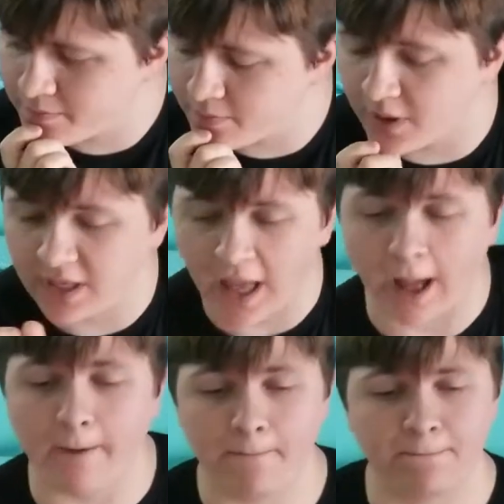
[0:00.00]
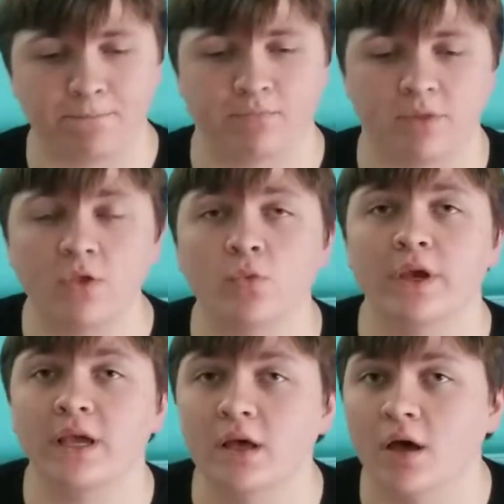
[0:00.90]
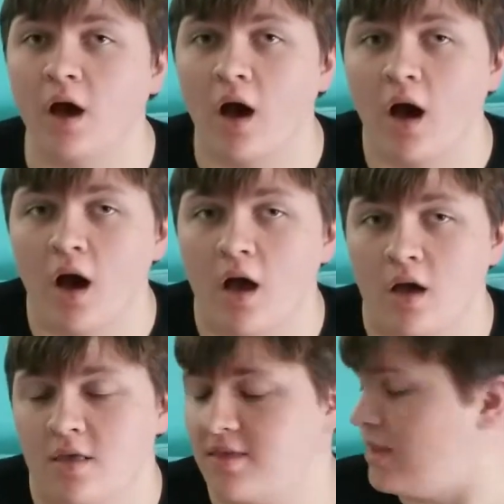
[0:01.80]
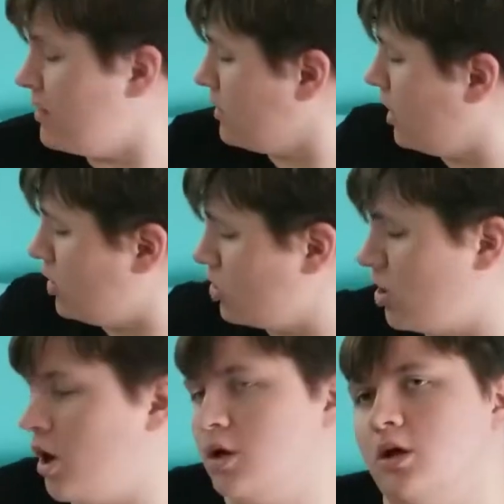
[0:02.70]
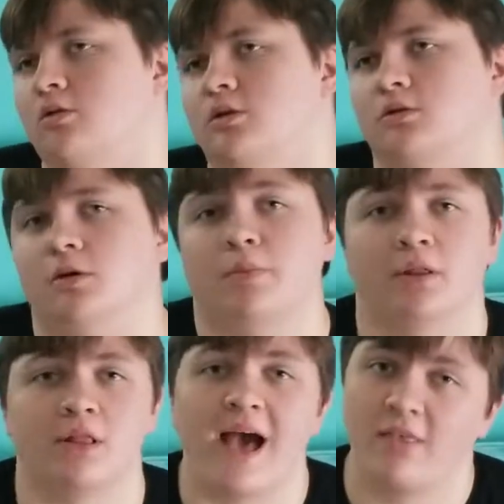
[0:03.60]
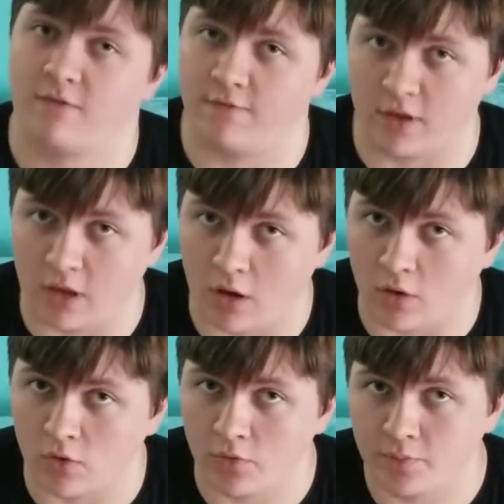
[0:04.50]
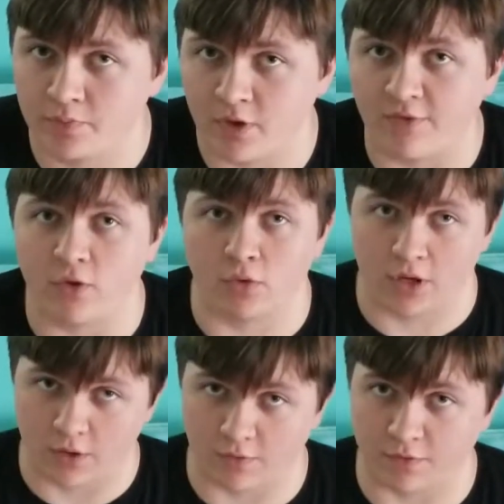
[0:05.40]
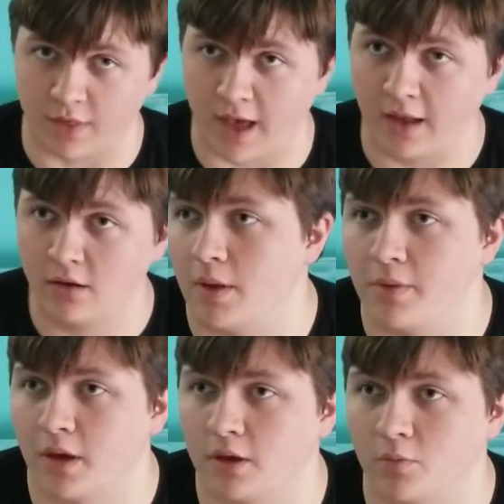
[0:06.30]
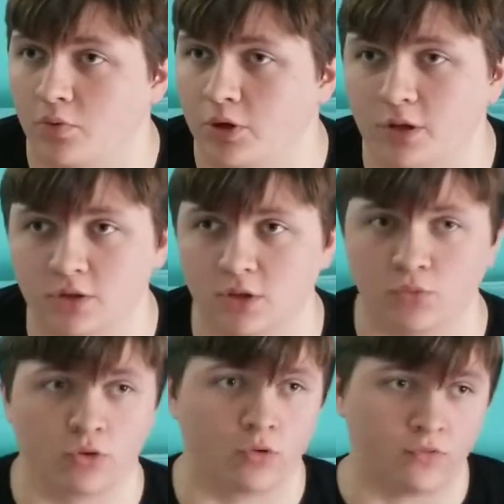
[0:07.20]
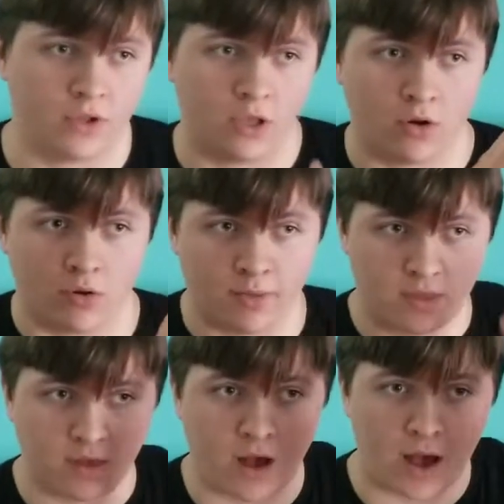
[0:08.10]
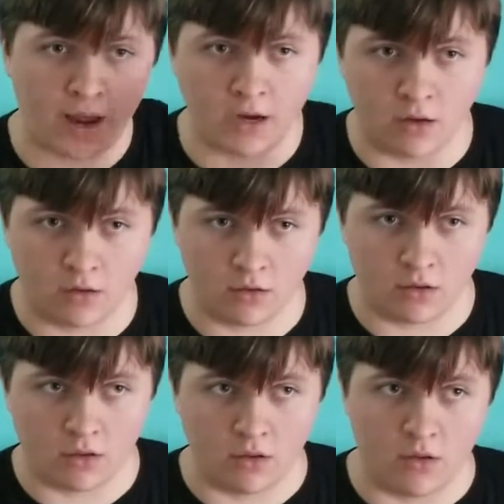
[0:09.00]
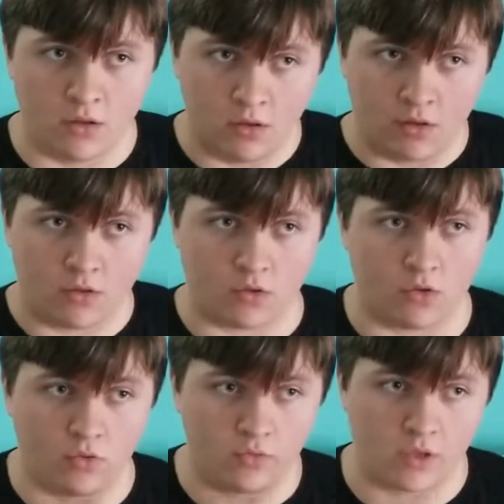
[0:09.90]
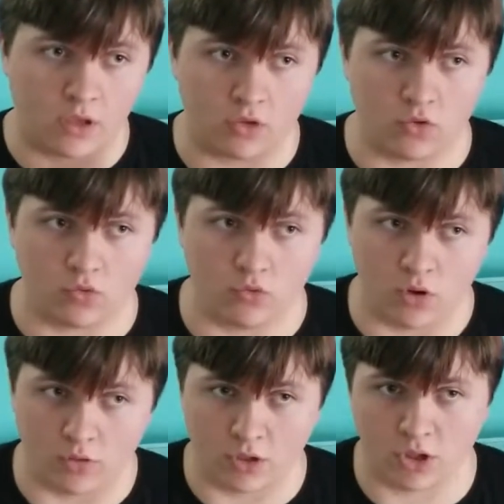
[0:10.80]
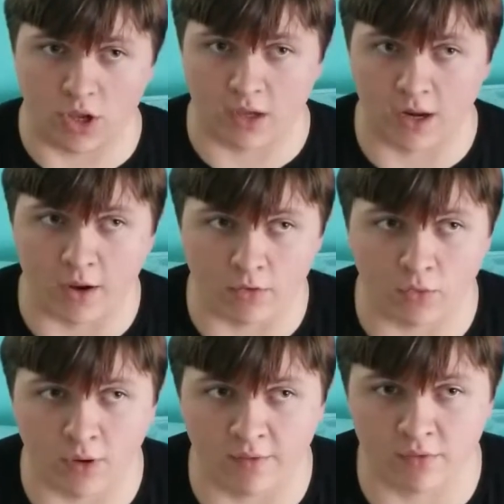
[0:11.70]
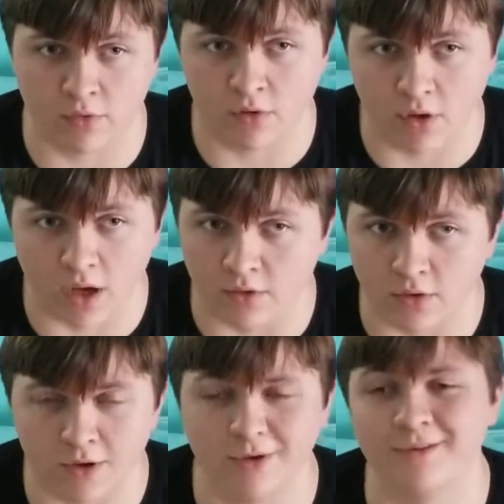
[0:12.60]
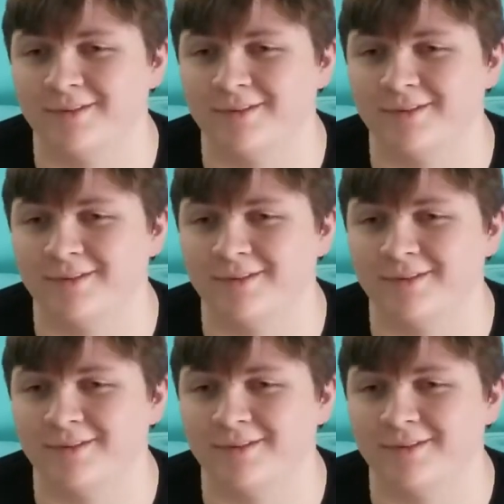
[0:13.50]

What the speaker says: But yeah, this week, since I touched on it a little in my last video, if you were here for that, maybe I could put it somewhere over here on the side so that you know to check it out or whatever. I don't know.